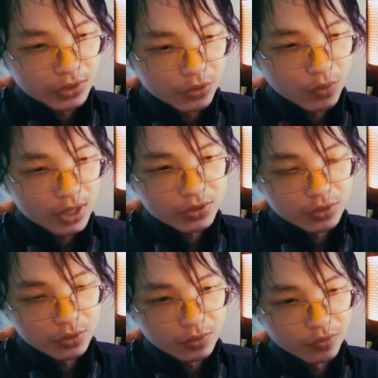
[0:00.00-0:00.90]
want
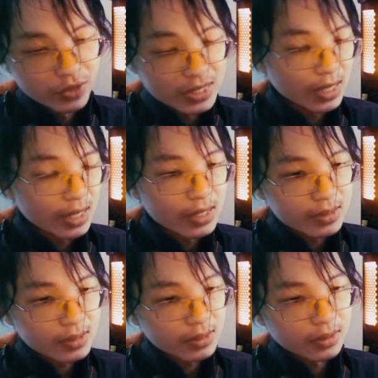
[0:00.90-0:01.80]
to
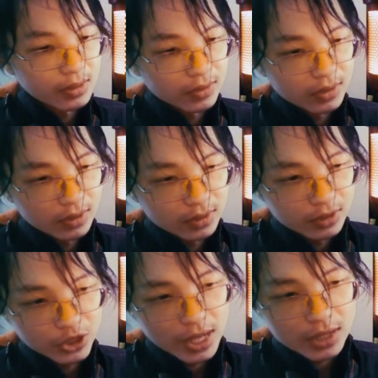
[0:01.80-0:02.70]
resize the
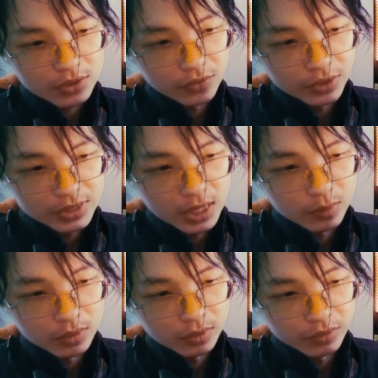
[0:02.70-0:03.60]
chat, so for
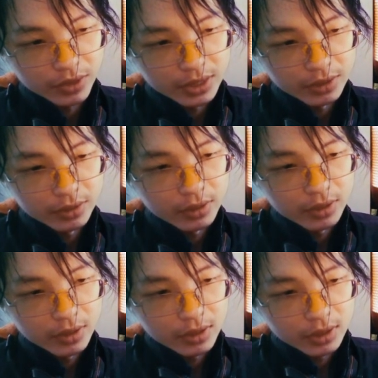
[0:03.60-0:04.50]
example, right here,
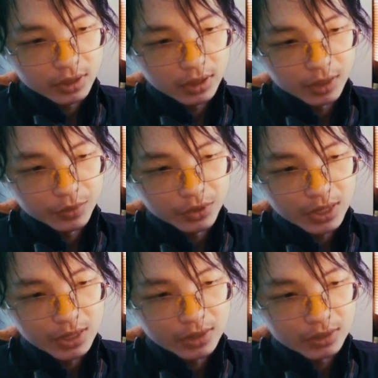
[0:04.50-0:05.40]
you
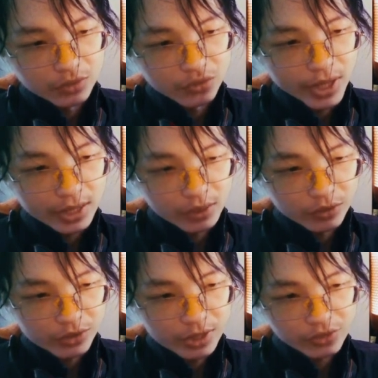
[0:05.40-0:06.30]
can drag
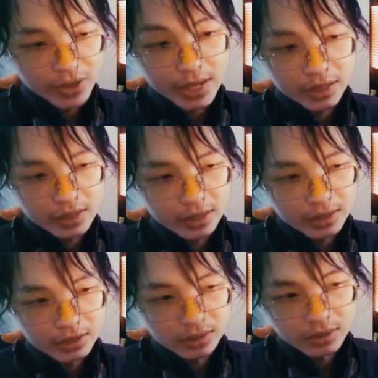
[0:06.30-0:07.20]

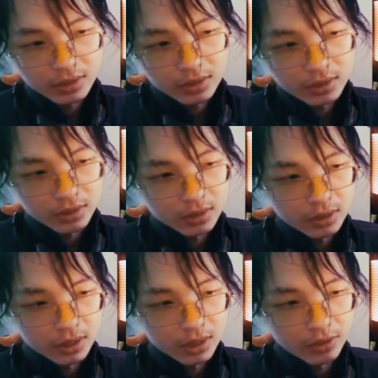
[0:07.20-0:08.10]
and
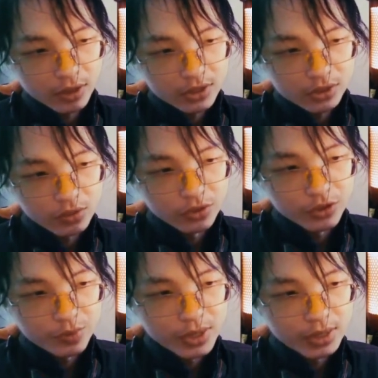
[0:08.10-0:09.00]
across the
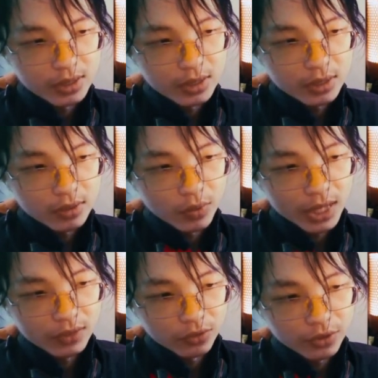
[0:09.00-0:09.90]
corners, but what
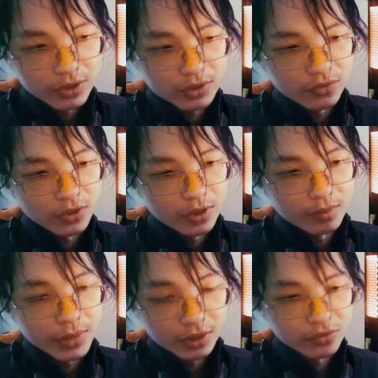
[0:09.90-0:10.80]
I've learned from
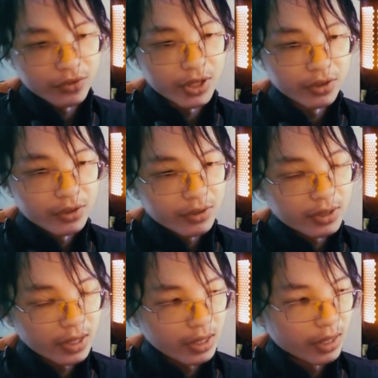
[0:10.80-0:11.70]
Michael Freyer
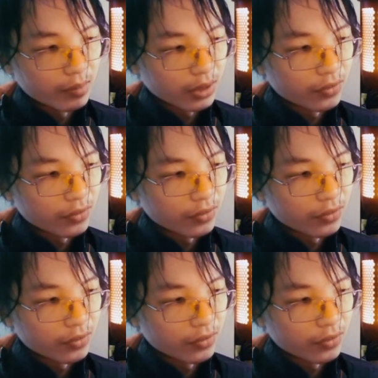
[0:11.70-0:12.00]
and Michael